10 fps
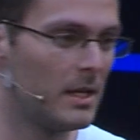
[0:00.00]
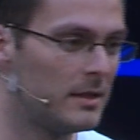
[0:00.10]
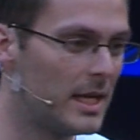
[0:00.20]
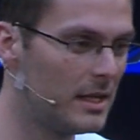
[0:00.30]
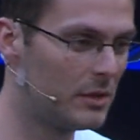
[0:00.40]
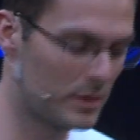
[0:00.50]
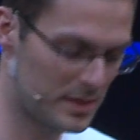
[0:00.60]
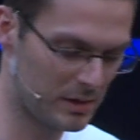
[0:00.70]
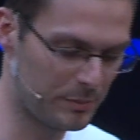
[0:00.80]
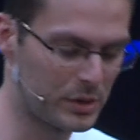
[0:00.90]
Then it was
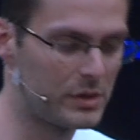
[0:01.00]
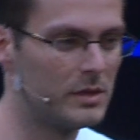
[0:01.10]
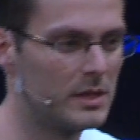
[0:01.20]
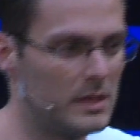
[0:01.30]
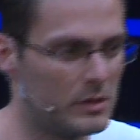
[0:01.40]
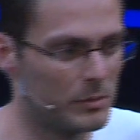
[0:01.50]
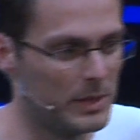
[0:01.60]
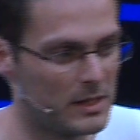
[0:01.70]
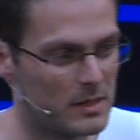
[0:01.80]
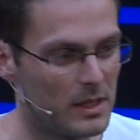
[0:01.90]
the opportunity to
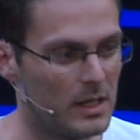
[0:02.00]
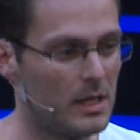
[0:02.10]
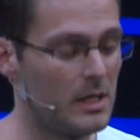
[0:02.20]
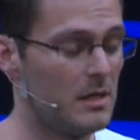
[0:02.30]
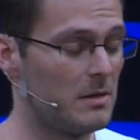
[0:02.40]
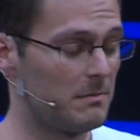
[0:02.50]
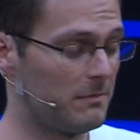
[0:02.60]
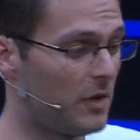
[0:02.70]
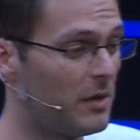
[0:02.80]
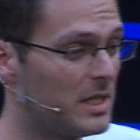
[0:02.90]
meet
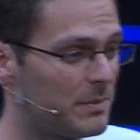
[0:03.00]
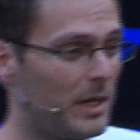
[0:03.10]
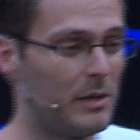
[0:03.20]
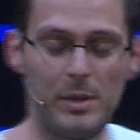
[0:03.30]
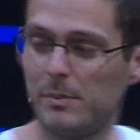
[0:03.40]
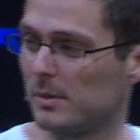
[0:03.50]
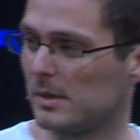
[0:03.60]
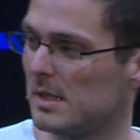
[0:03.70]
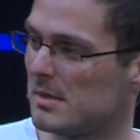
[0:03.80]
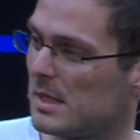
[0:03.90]
very inspiring people.
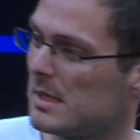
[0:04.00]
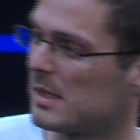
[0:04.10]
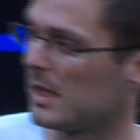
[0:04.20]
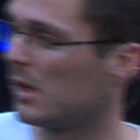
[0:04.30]
This is